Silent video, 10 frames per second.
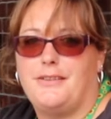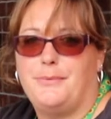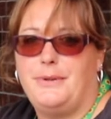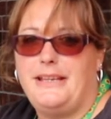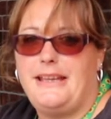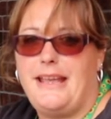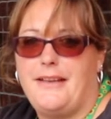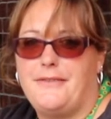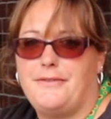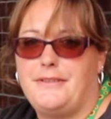we
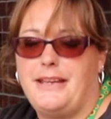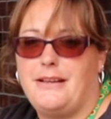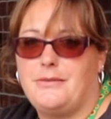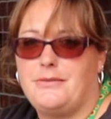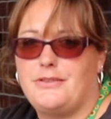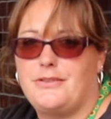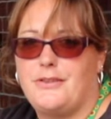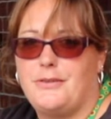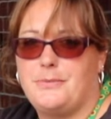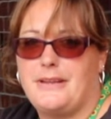have now
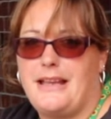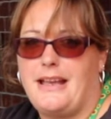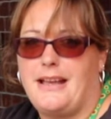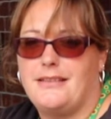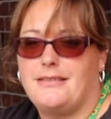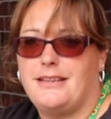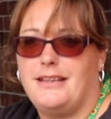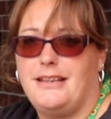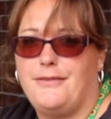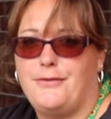stopped at
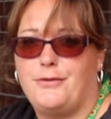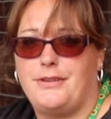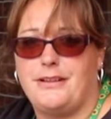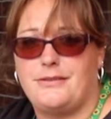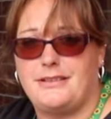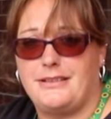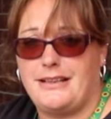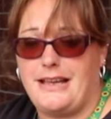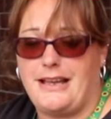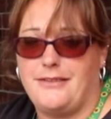the Fort Nelson
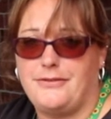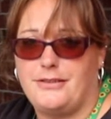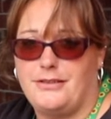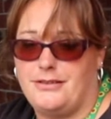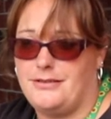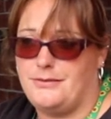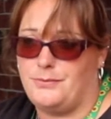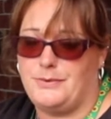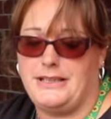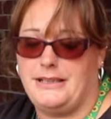Cafe because
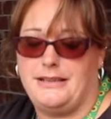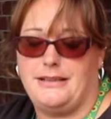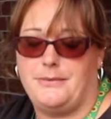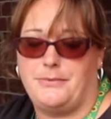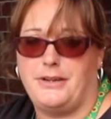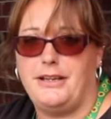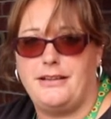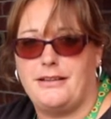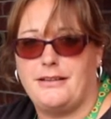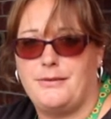we needed a break
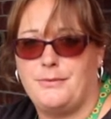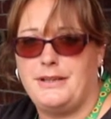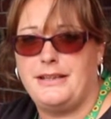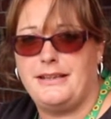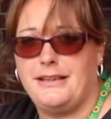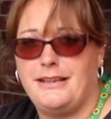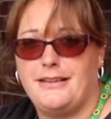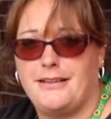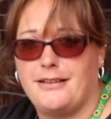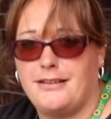and we needed
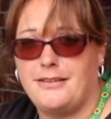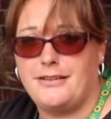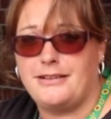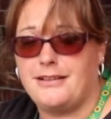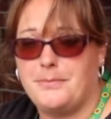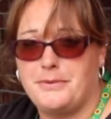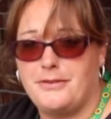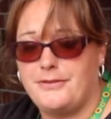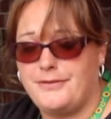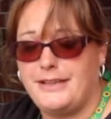a nice cup
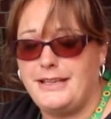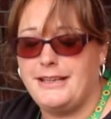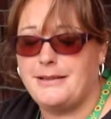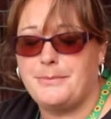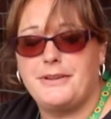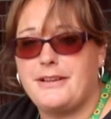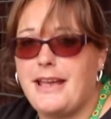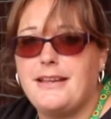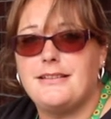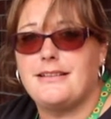of coffee and a bit of
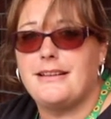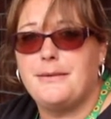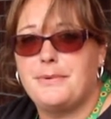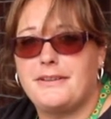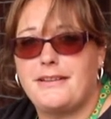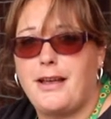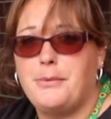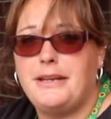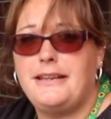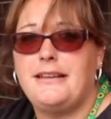cake to keep us
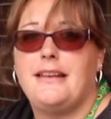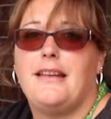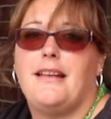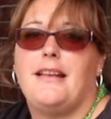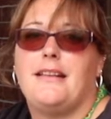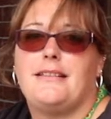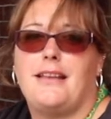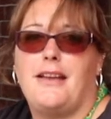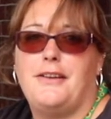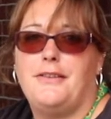going. So